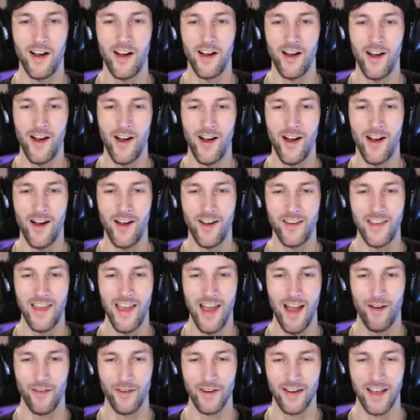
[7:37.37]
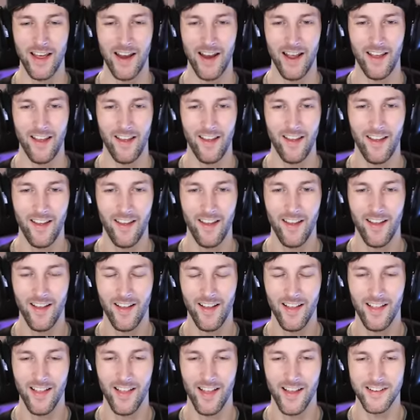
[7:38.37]
Oh, yeah, we did it!
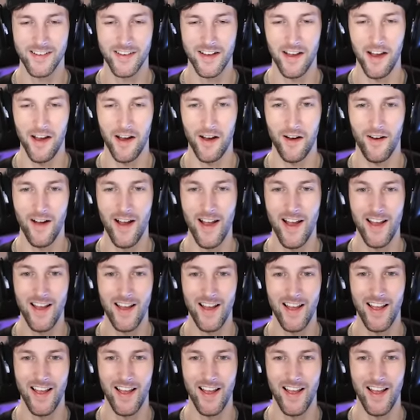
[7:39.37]
Let's go.